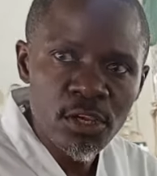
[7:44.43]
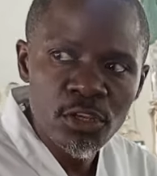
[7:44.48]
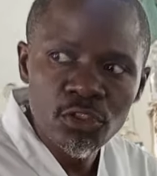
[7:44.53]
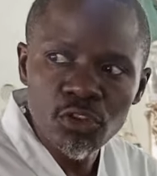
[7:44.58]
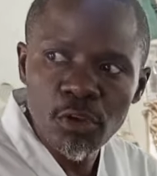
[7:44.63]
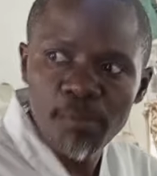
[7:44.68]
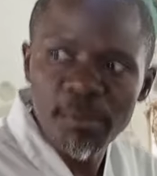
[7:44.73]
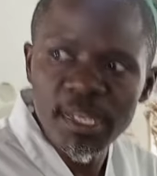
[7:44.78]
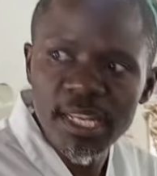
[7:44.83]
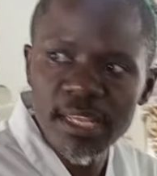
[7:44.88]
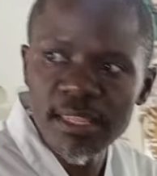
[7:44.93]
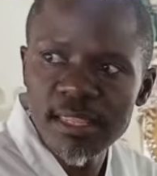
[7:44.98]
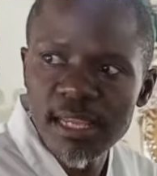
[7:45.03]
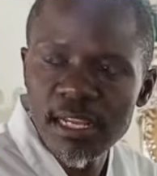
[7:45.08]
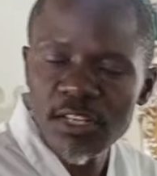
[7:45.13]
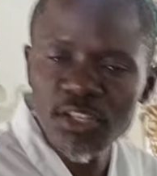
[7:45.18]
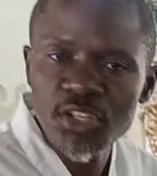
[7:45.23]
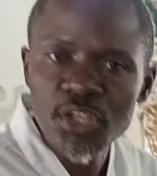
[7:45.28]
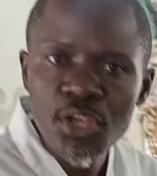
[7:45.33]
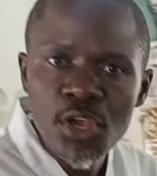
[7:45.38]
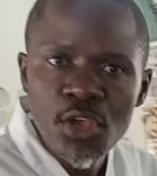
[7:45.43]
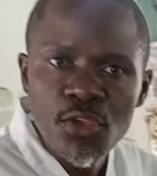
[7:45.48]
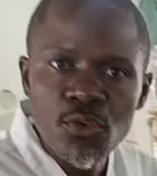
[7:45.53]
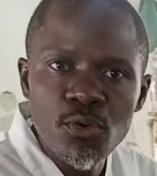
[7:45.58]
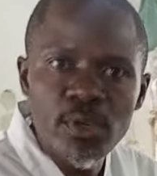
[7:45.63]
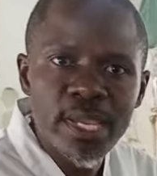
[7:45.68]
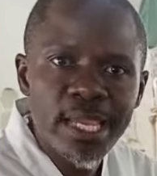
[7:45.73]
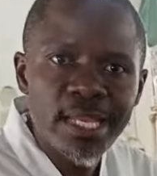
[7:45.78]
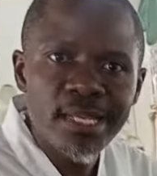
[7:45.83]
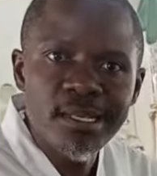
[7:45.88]
So meaning that
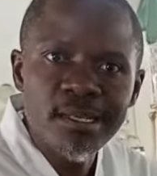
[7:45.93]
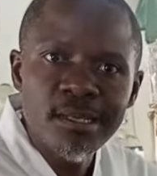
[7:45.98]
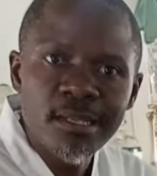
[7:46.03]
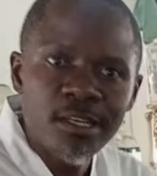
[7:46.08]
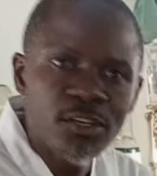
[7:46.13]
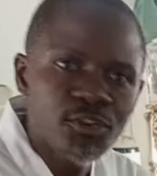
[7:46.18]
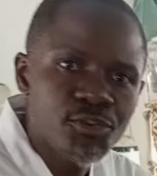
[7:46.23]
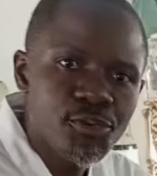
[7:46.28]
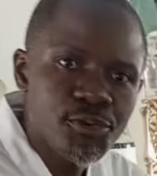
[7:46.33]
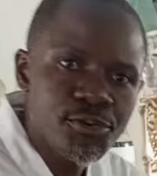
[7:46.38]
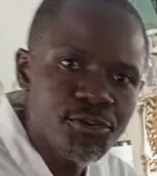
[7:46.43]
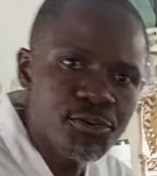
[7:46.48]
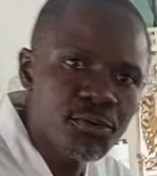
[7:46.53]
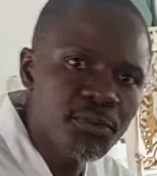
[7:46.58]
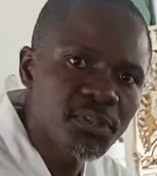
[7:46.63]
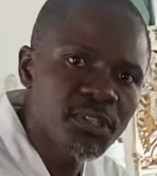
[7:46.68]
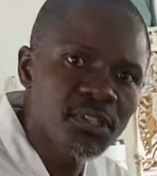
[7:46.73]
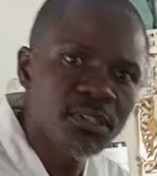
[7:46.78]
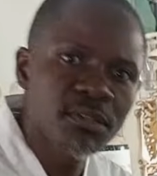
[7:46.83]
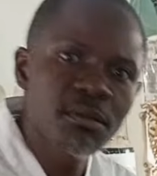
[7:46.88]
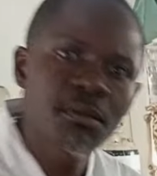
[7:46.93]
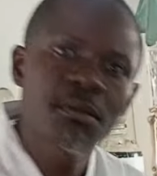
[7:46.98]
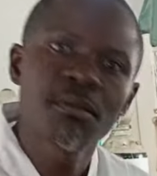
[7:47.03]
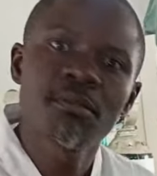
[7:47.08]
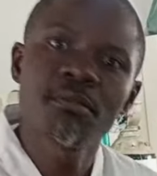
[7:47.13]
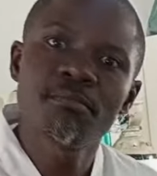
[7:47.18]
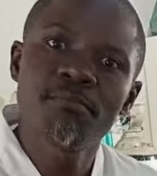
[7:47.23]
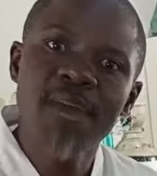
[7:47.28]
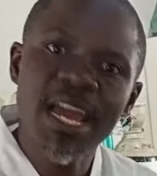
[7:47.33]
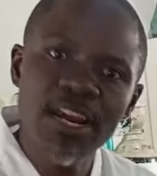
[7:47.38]
you can introduce
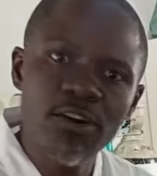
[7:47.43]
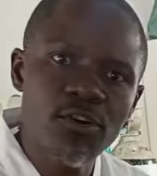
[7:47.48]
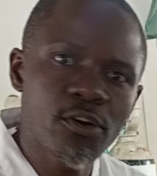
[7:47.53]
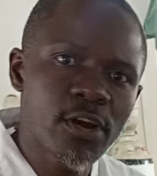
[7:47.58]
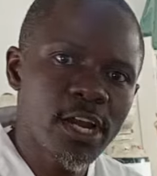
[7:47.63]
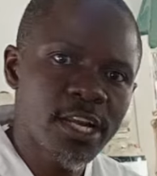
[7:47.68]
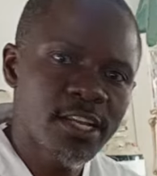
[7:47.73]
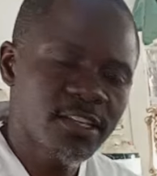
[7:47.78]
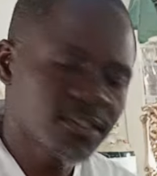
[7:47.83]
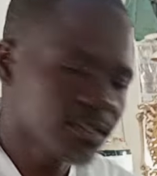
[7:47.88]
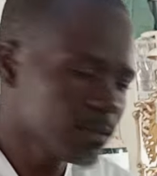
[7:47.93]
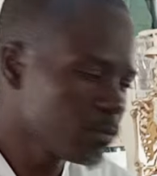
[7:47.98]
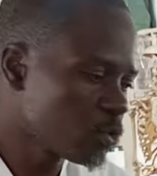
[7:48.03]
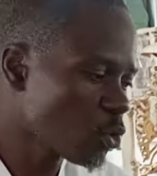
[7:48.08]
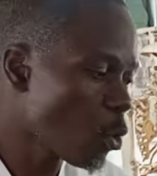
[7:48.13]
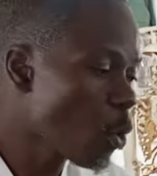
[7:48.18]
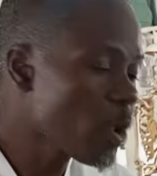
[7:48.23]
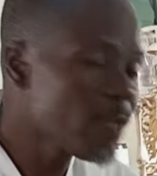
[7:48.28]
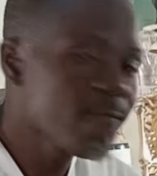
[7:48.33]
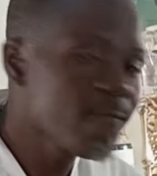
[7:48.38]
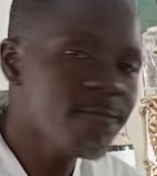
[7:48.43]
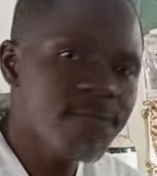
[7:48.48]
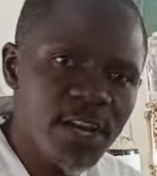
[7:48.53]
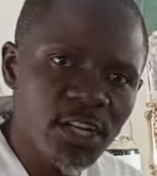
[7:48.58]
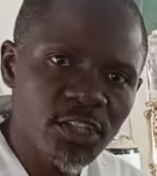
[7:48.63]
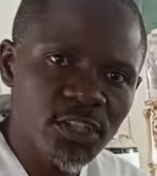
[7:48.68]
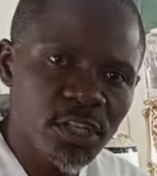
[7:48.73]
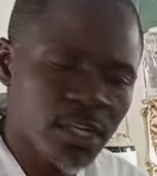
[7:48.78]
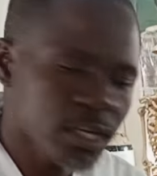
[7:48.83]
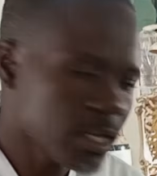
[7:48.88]
microorganisms or
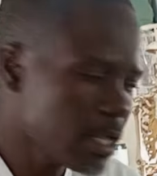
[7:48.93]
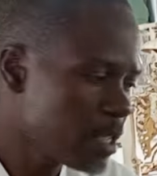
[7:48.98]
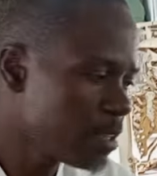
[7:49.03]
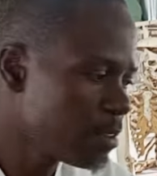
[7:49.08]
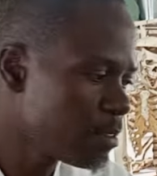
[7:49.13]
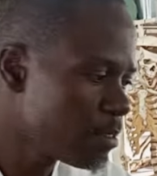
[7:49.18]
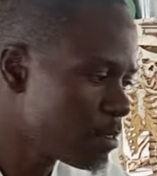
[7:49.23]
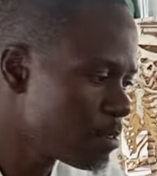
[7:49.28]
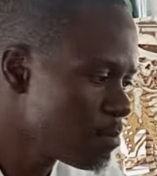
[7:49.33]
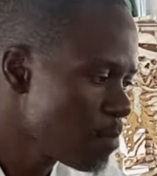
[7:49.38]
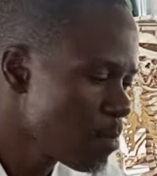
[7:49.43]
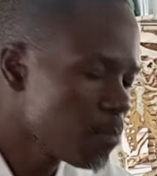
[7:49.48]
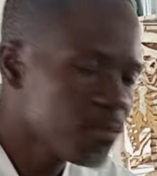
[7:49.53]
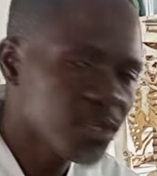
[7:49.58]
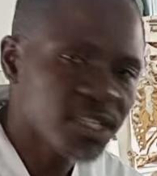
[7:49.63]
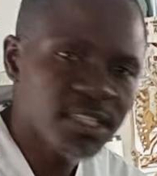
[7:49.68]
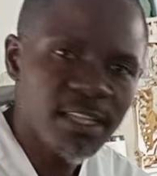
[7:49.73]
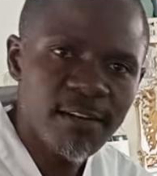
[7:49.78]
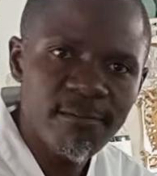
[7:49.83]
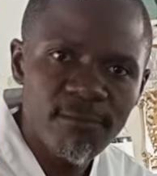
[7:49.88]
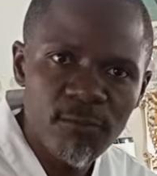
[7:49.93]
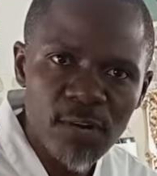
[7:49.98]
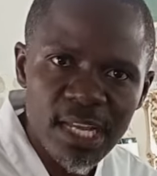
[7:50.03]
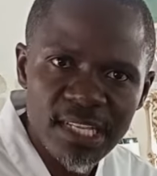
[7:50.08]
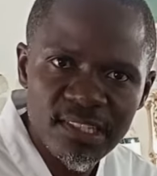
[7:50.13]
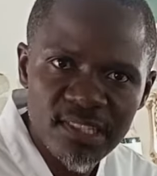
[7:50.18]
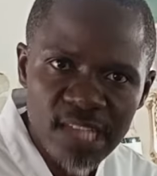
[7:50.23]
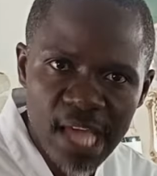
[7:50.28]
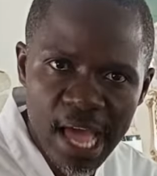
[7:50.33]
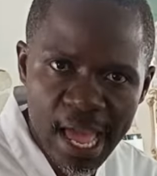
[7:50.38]
infection in Mr.
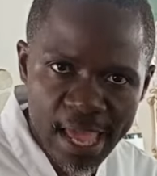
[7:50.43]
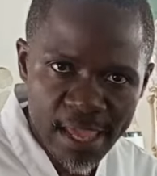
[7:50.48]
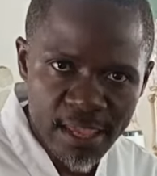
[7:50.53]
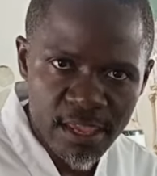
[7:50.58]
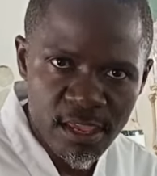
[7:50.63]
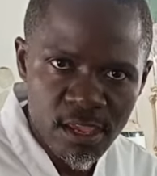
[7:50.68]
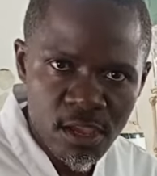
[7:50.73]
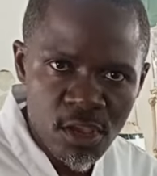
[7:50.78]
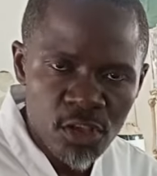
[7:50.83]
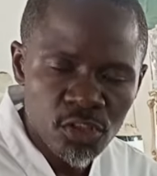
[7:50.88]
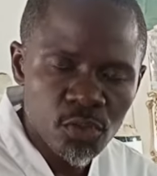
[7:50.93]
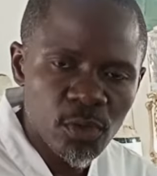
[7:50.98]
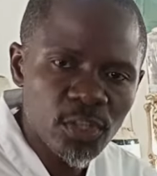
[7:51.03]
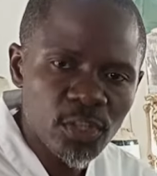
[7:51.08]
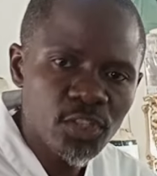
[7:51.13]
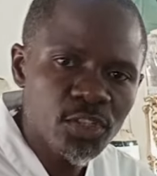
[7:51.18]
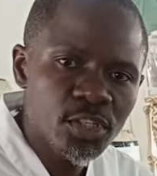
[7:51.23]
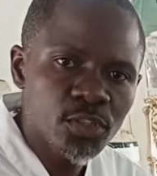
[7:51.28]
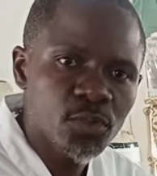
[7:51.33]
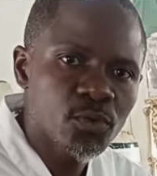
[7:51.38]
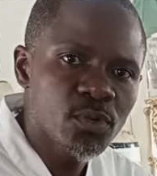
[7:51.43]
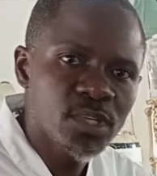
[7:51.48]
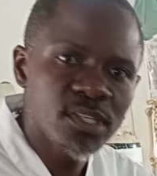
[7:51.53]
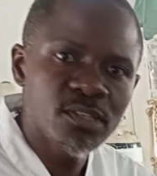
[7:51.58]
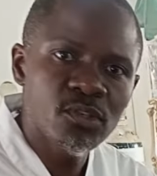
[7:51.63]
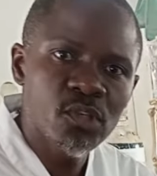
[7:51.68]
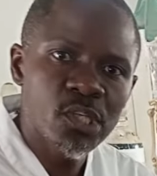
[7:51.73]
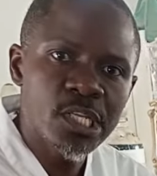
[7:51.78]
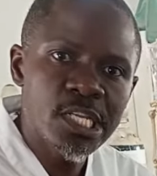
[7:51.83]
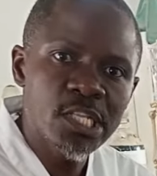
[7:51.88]
Mvula's eye. So what you need to do
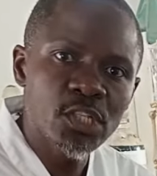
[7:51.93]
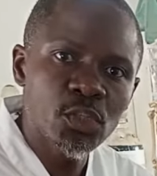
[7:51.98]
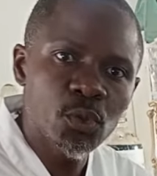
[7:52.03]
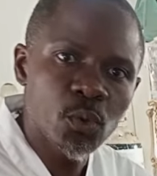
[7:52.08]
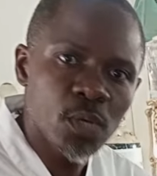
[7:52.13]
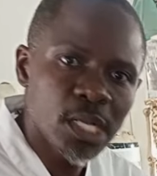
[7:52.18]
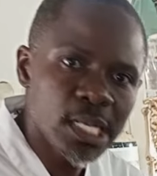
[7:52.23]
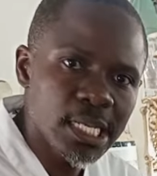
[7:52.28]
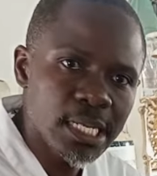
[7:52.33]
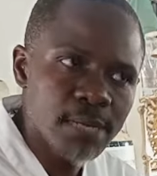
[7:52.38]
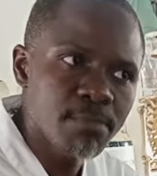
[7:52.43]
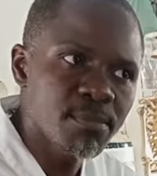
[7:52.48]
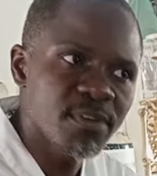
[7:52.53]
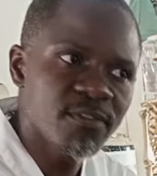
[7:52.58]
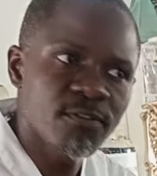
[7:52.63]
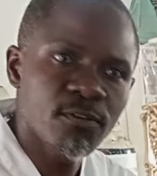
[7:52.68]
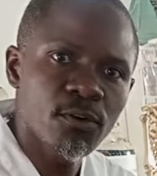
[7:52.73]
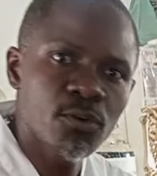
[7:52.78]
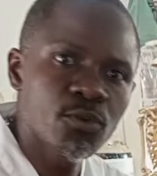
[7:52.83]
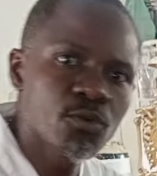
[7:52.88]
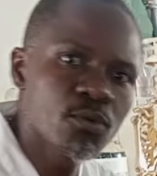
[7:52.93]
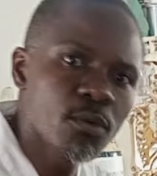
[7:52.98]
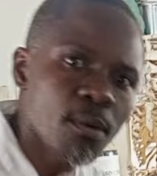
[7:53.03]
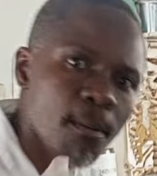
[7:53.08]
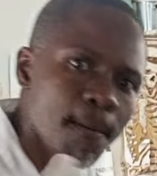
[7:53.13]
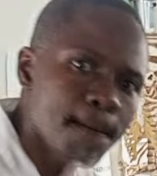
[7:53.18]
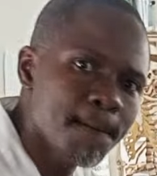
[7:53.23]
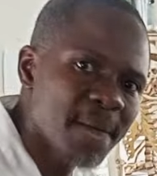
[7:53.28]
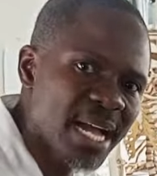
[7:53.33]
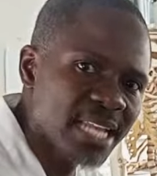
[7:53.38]
is you need to clean before you
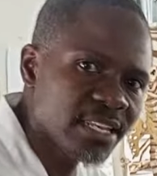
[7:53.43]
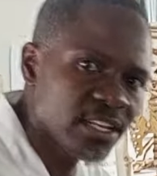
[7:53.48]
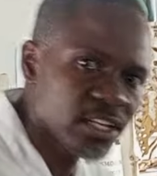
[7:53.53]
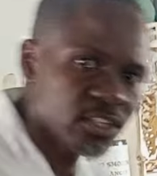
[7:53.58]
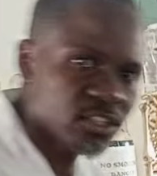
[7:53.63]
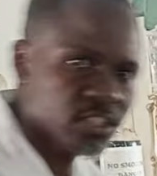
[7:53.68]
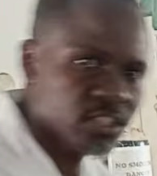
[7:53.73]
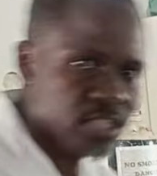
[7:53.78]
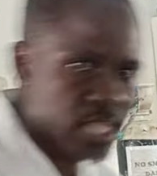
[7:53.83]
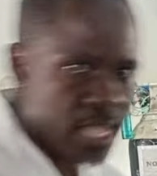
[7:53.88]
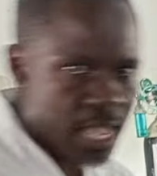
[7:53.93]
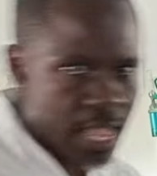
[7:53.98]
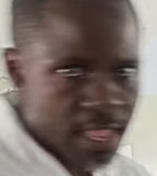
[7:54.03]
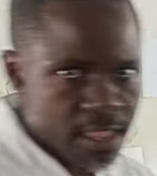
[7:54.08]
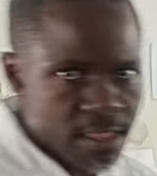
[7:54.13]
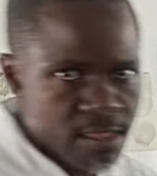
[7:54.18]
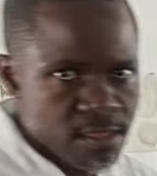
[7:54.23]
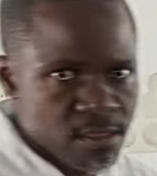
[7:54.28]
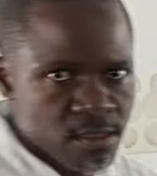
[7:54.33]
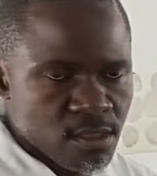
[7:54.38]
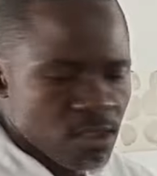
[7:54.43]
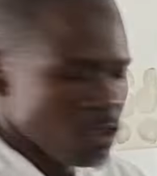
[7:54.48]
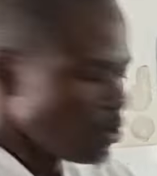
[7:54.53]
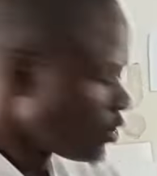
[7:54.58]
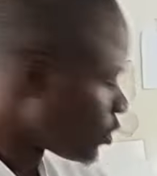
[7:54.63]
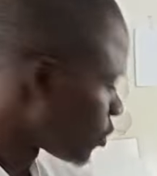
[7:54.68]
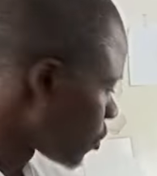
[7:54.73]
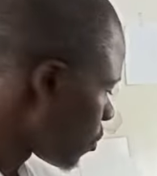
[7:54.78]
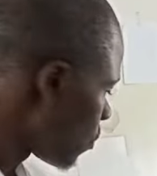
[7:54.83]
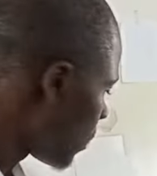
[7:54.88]
bandage the eye.
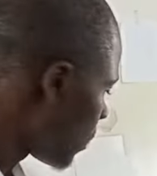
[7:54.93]
So